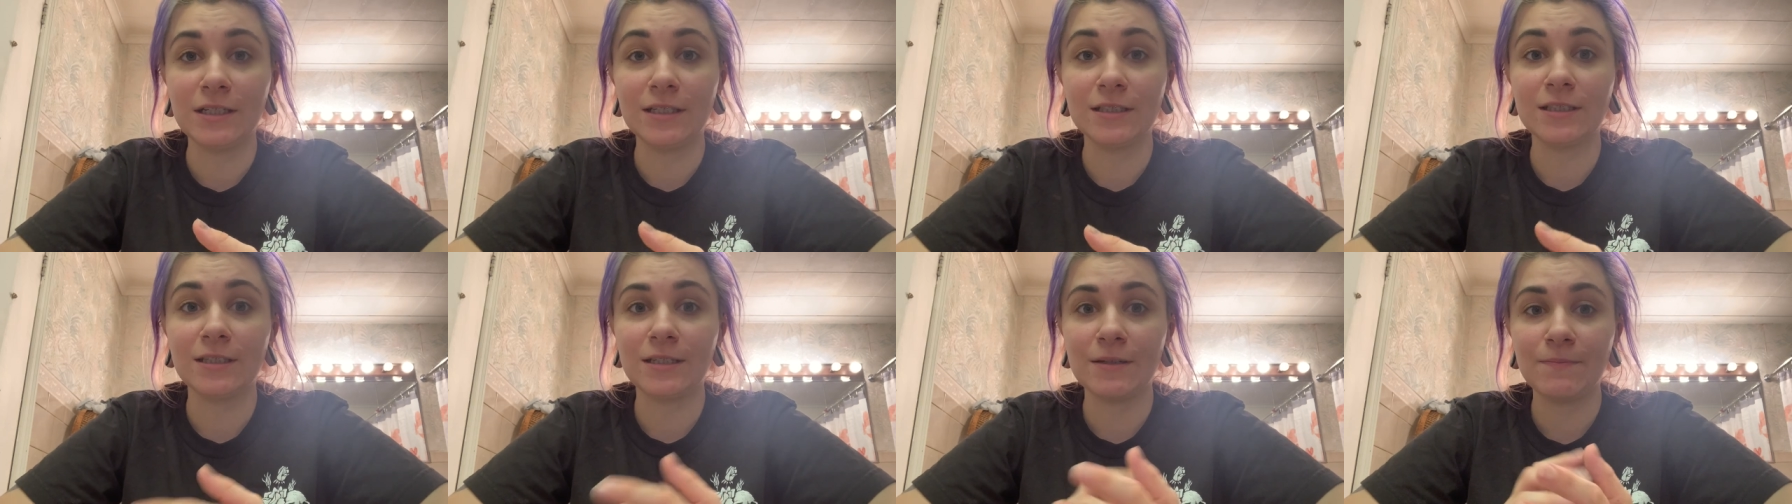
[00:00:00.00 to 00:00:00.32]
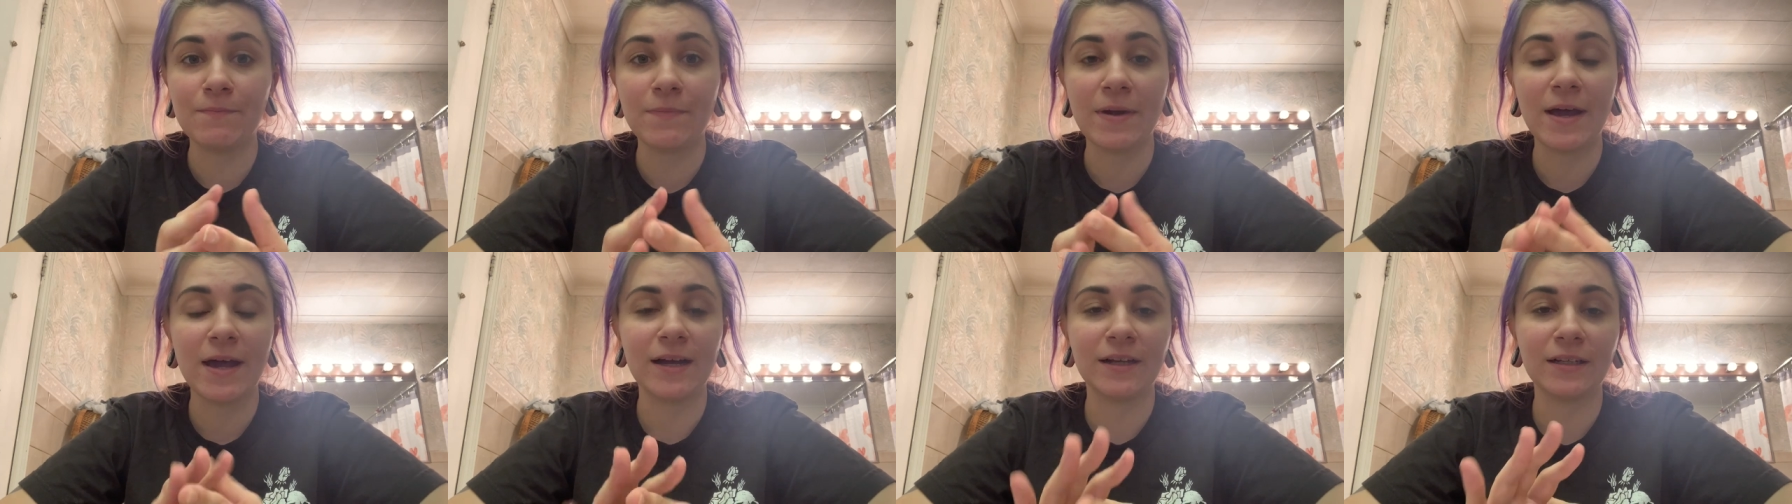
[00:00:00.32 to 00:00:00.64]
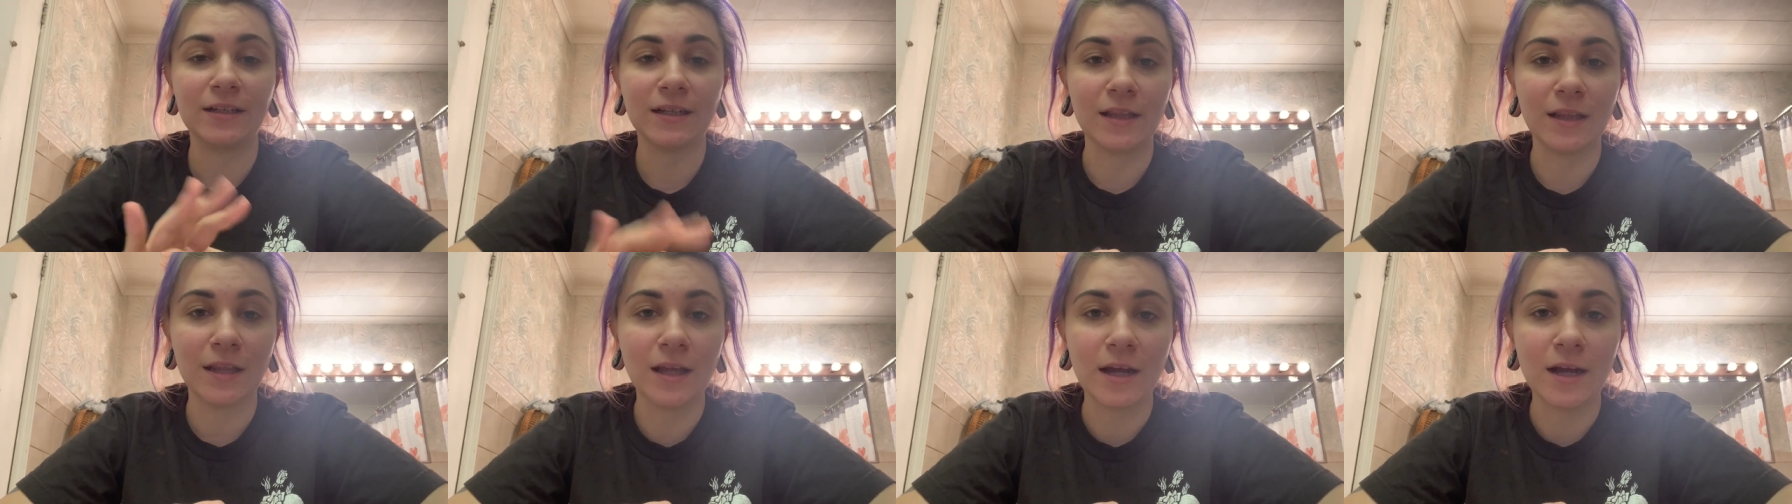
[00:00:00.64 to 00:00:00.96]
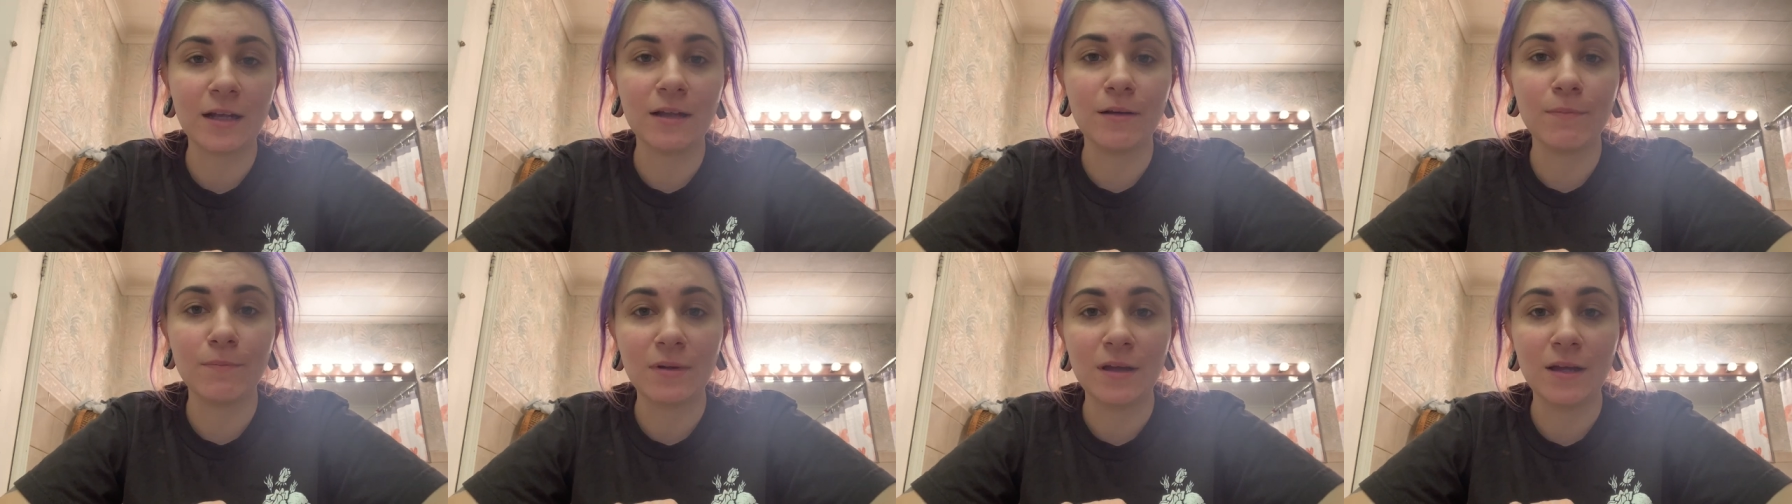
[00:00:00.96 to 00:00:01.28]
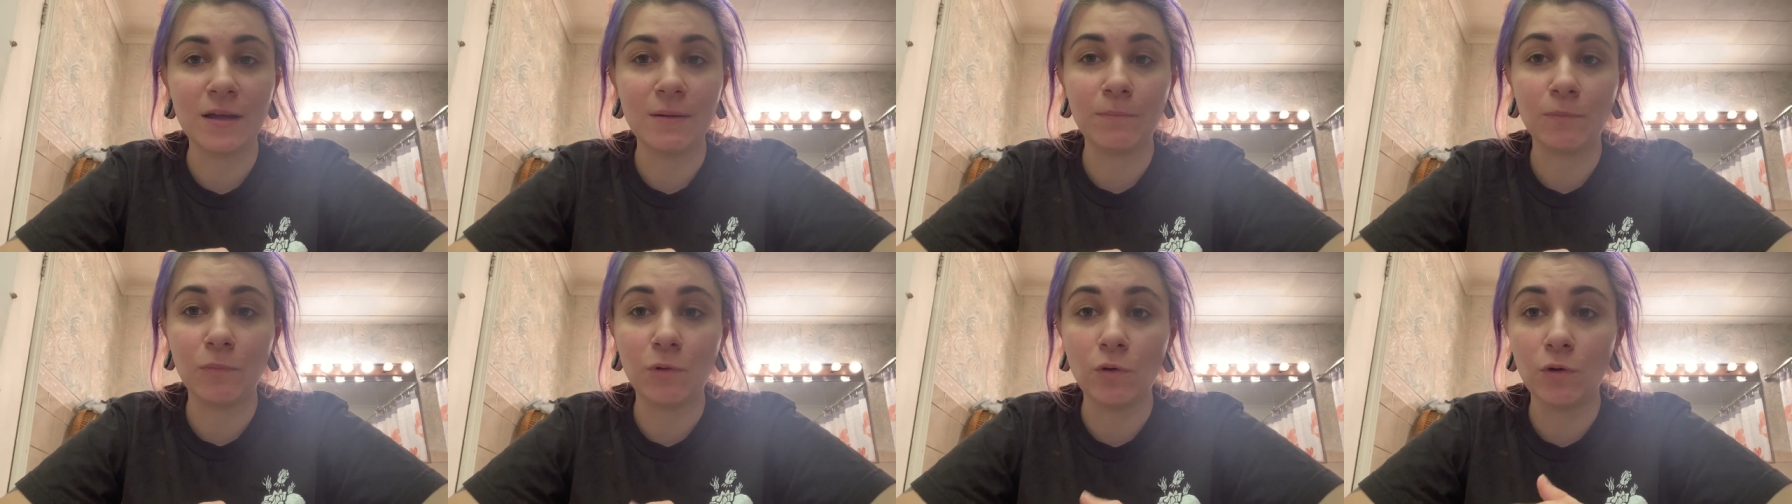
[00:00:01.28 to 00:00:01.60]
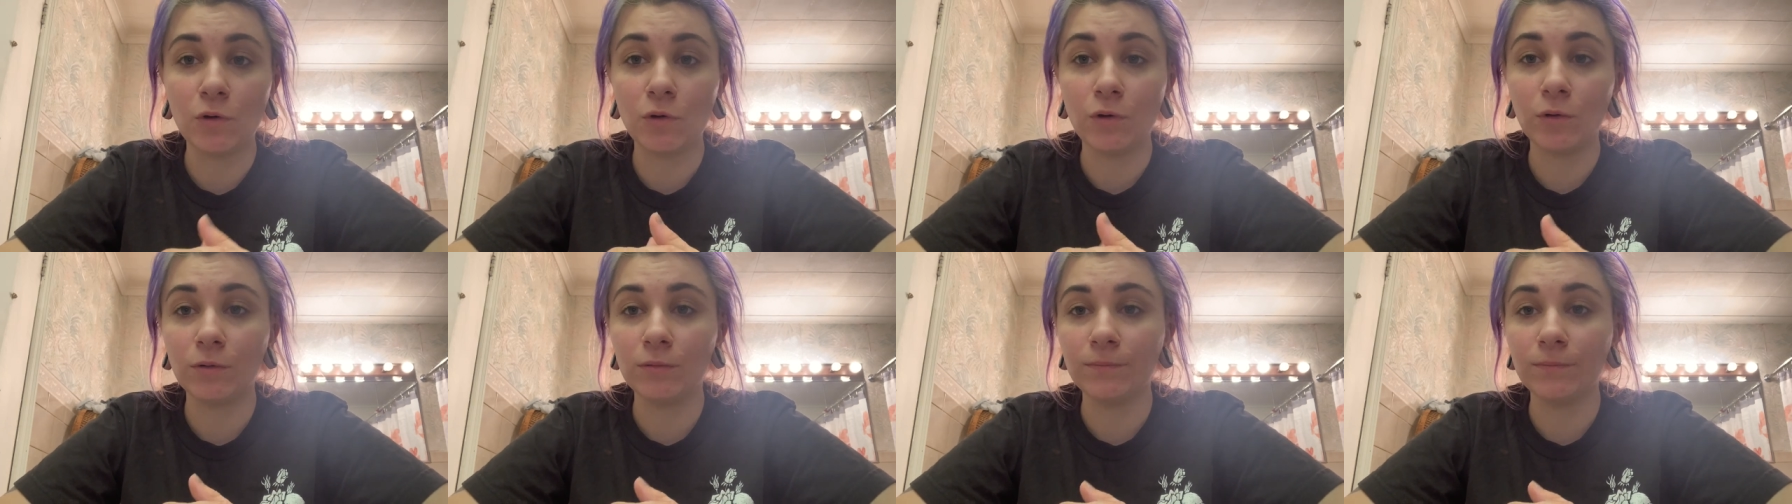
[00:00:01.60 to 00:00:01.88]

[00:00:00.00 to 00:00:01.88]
It's impacted a lot of people.